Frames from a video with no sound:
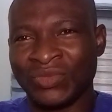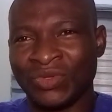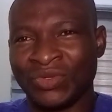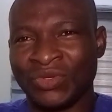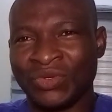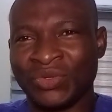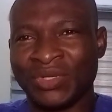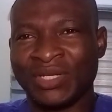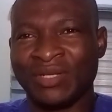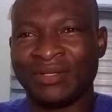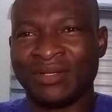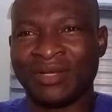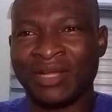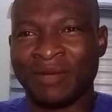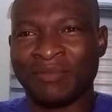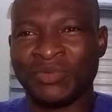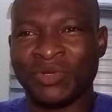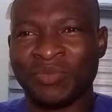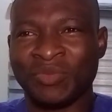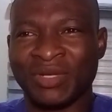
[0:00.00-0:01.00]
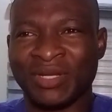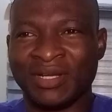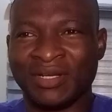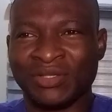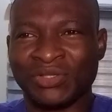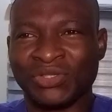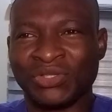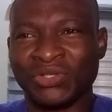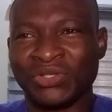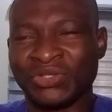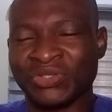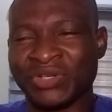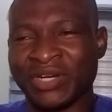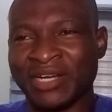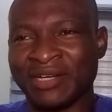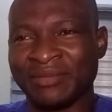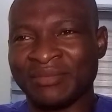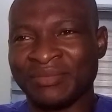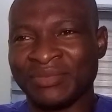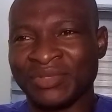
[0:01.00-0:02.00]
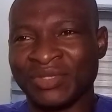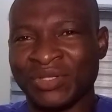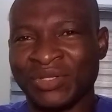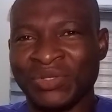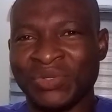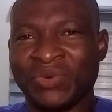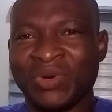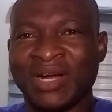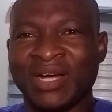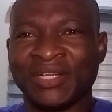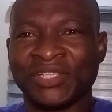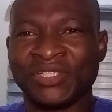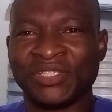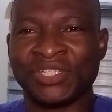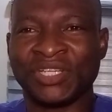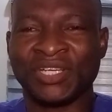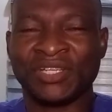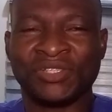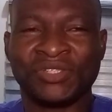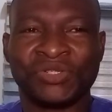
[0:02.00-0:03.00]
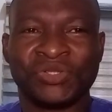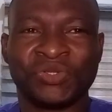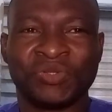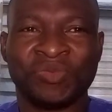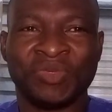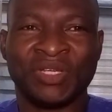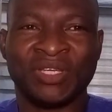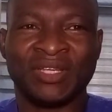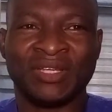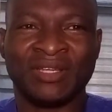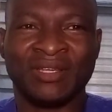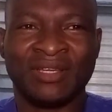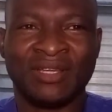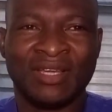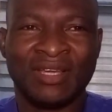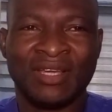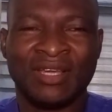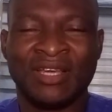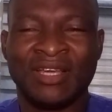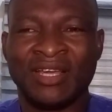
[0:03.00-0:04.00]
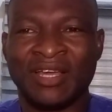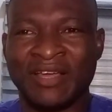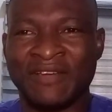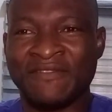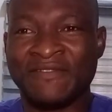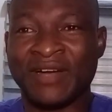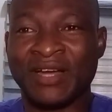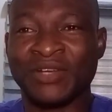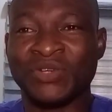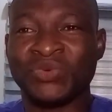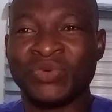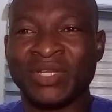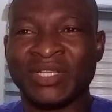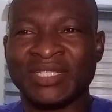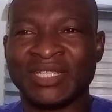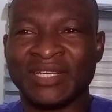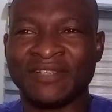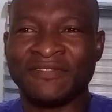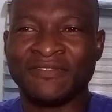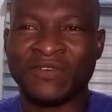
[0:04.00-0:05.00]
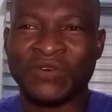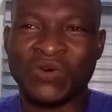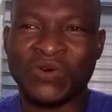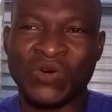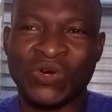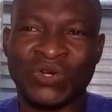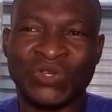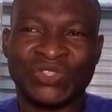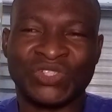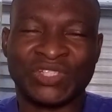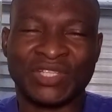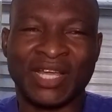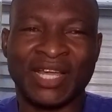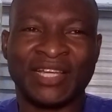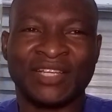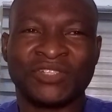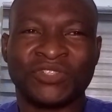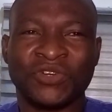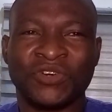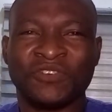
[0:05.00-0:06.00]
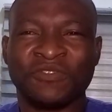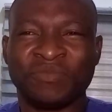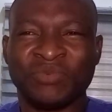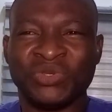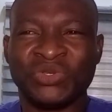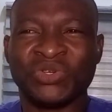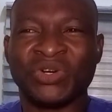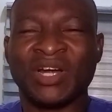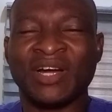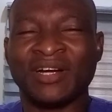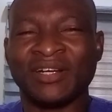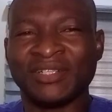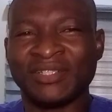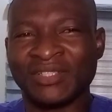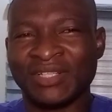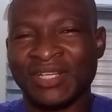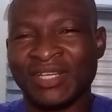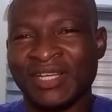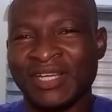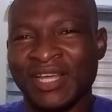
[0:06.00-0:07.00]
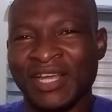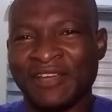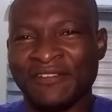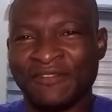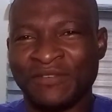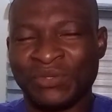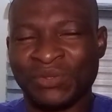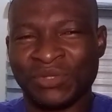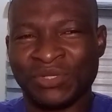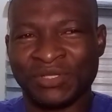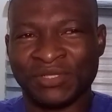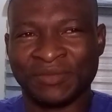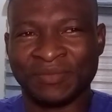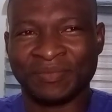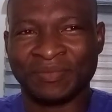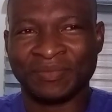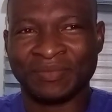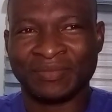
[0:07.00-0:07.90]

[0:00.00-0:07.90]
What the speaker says: During abdominal sonogram, the lower chest should be evaluated for signs of pleural effusion.